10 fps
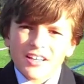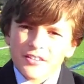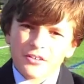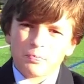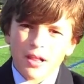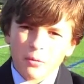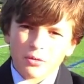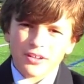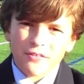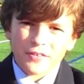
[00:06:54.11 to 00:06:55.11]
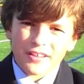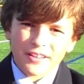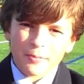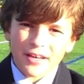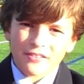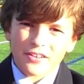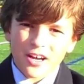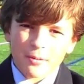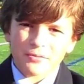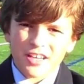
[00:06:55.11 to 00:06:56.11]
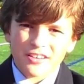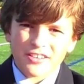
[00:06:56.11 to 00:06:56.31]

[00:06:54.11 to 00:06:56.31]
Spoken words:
This play will definitely make the top 10